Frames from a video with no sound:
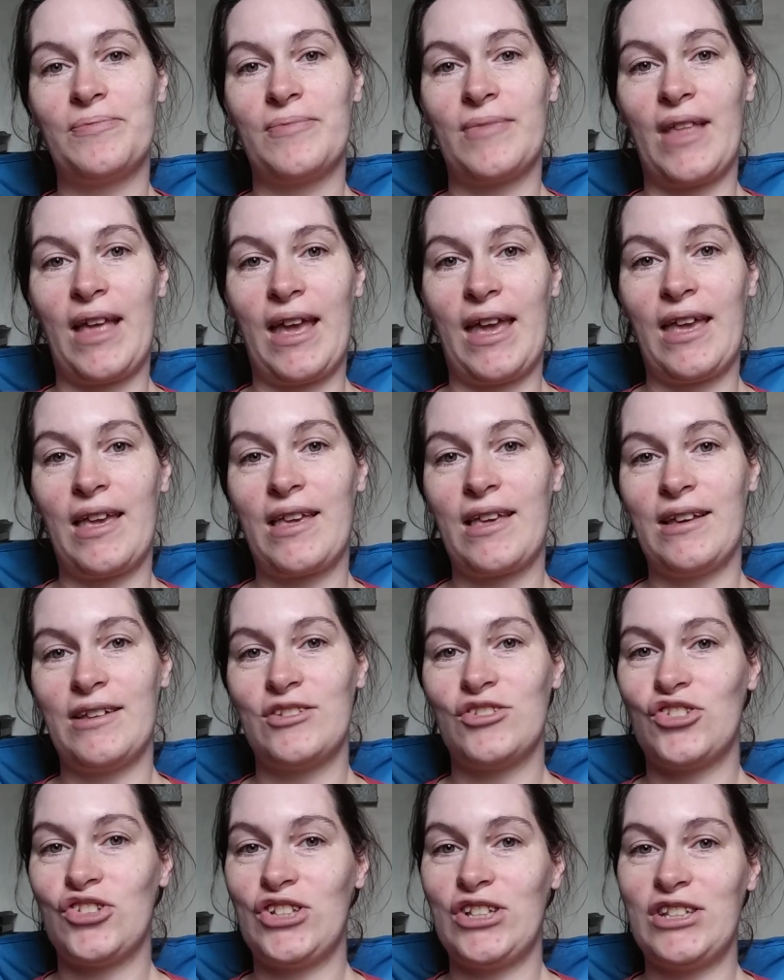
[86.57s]
Like,
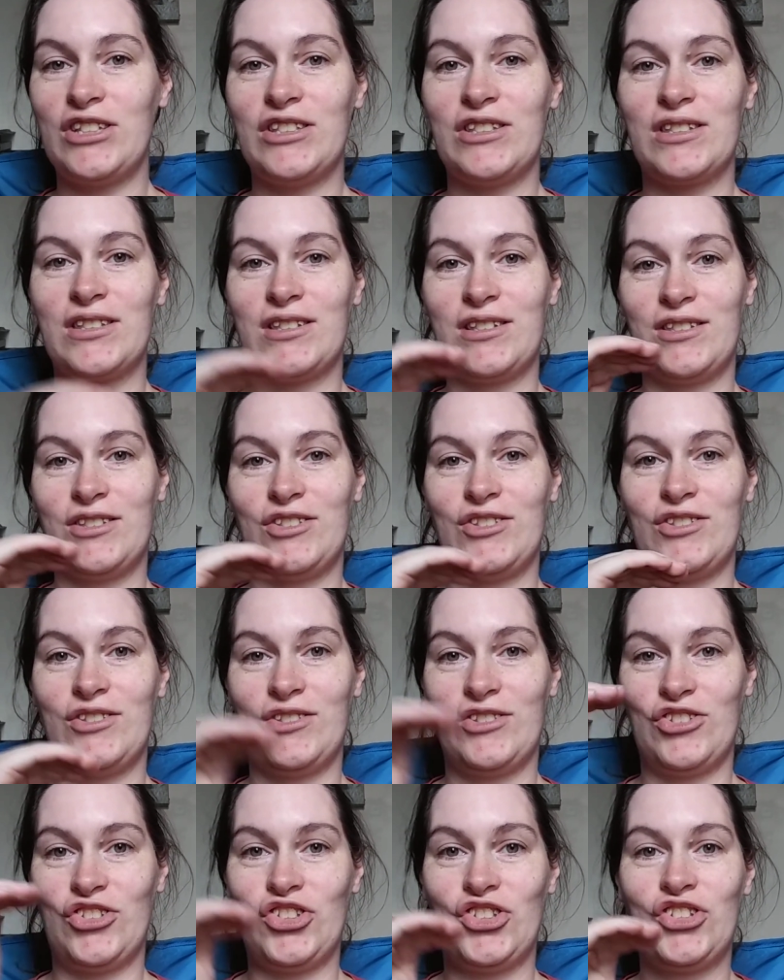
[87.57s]
she's
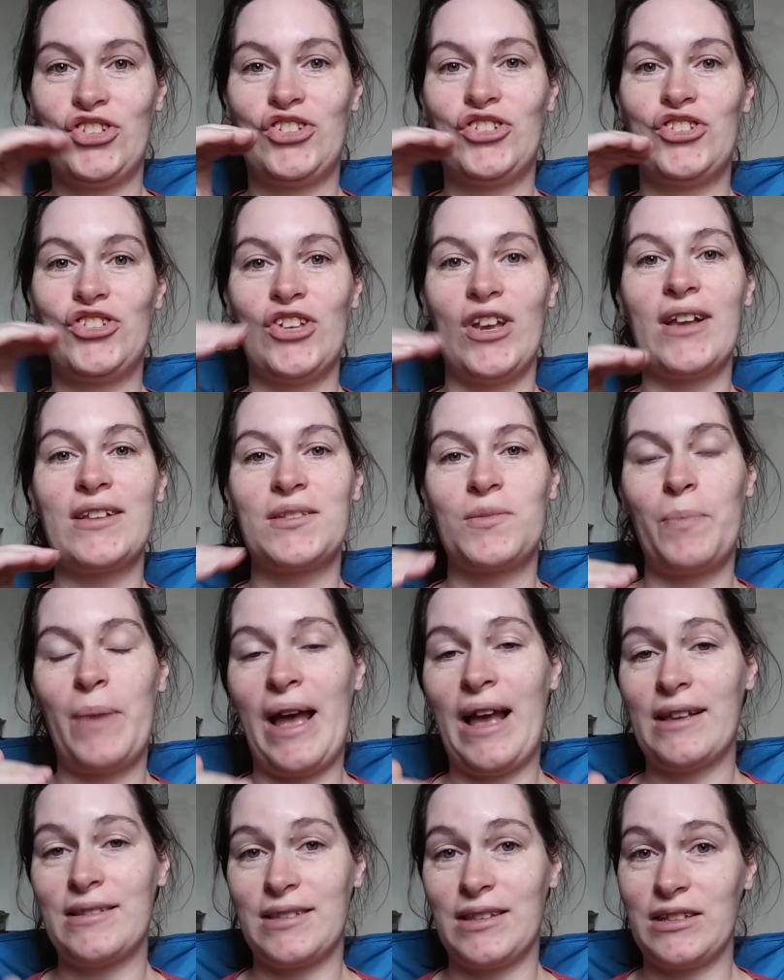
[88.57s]
just
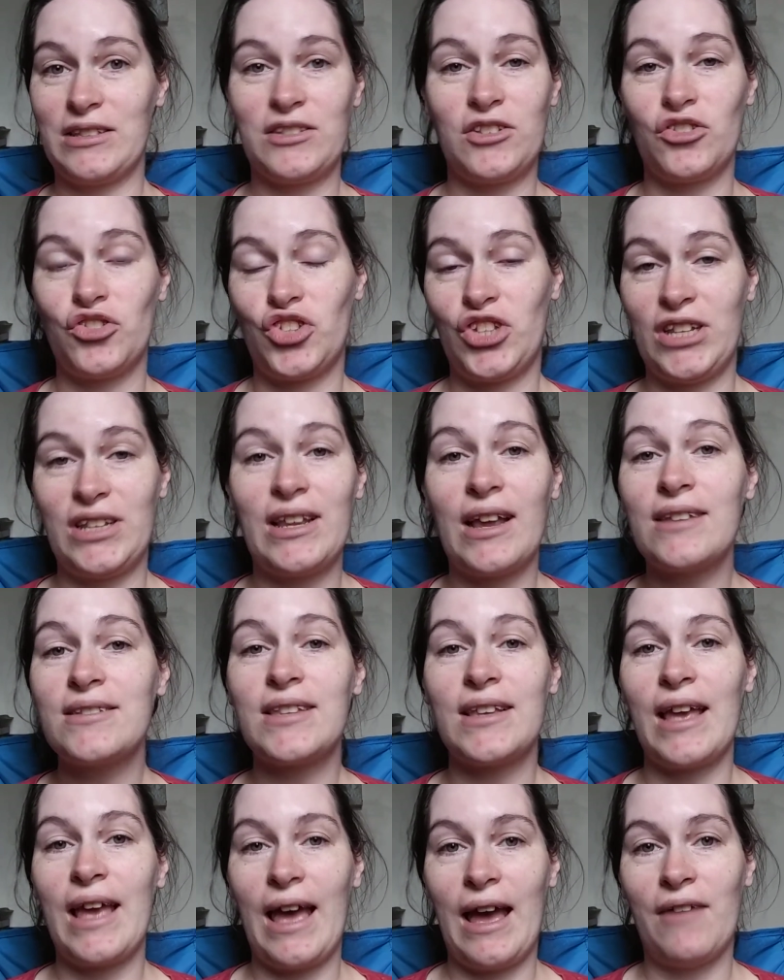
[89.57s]
passing, so she
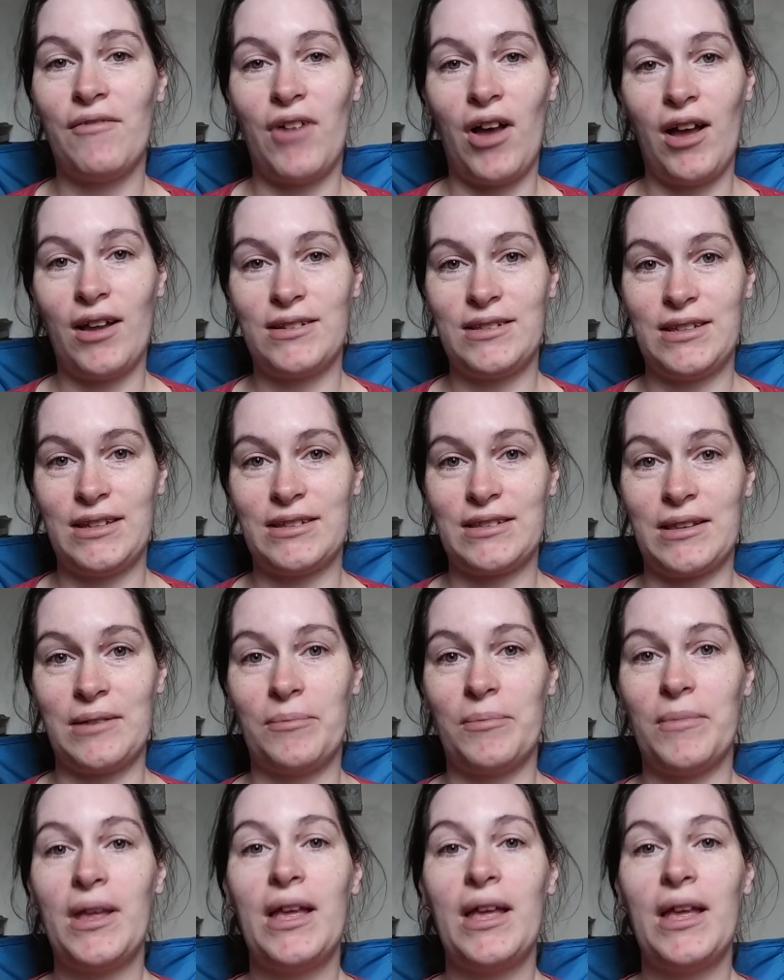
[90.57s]
doesn't have autism,